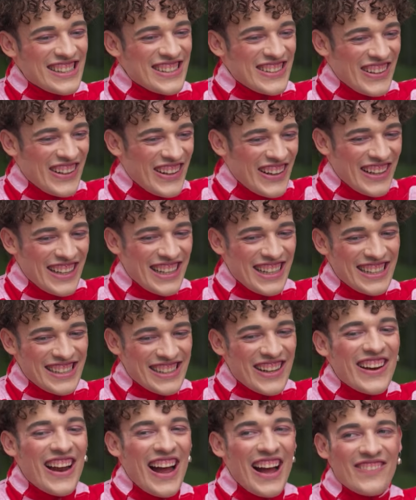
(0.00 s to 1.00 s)
song. It's
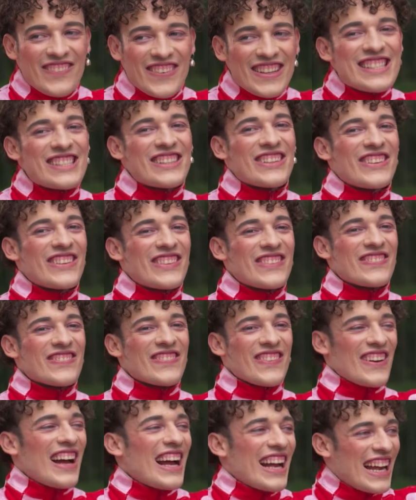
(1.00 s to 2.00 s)
gonna happen soon.
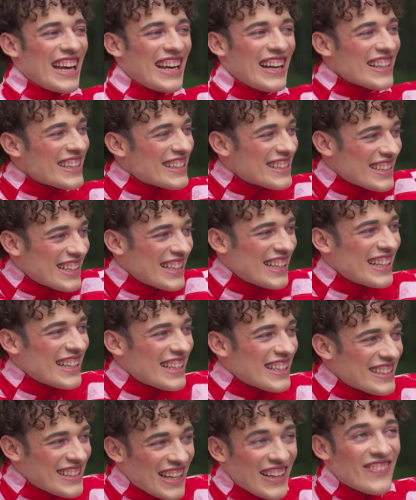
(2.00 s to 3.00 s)
I cannot
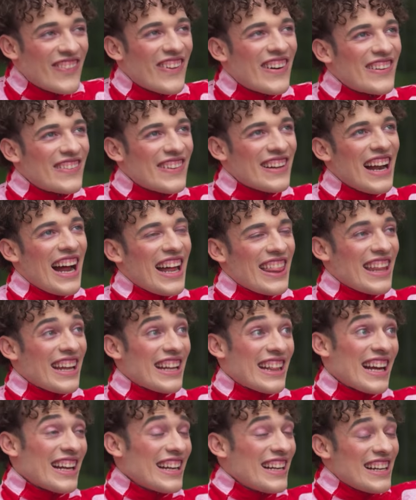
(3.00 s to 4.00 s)
say more, but I
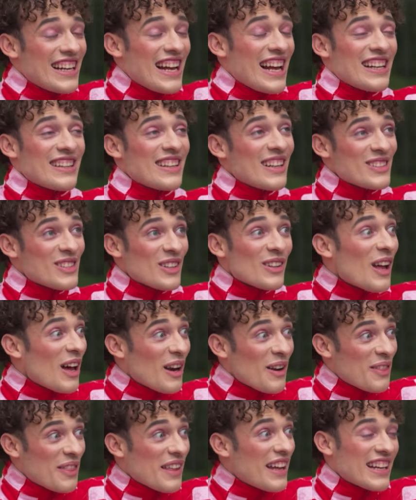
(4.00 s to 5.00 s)
think that there's a
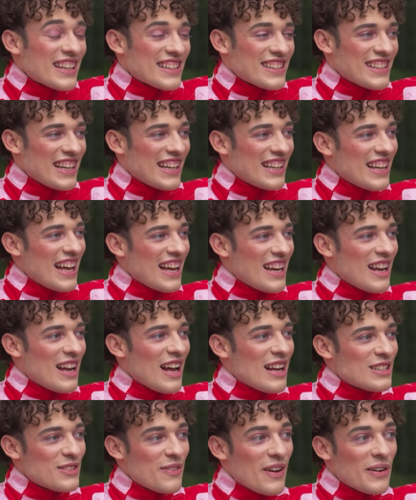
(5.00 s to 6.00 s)
lot of things, and
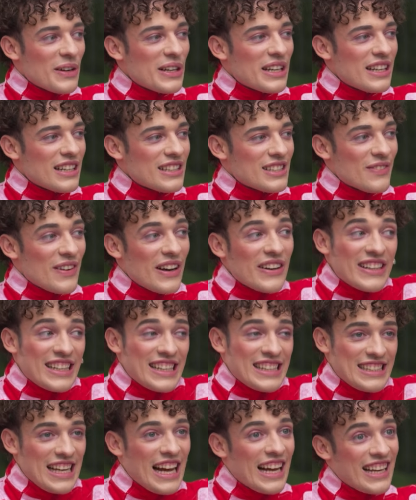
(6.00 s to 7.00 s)
it's a very
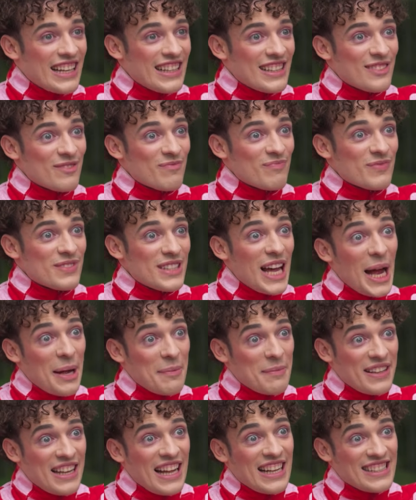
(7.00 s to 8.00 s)
exciting
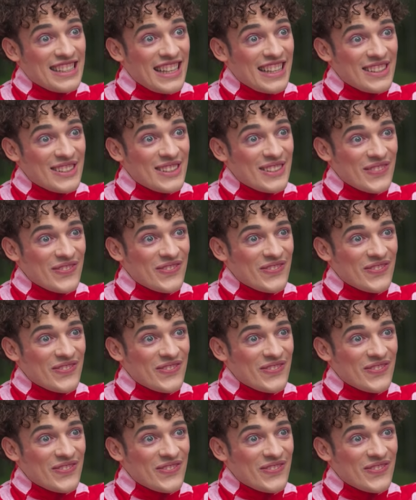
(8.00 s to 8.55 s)
time in that sense.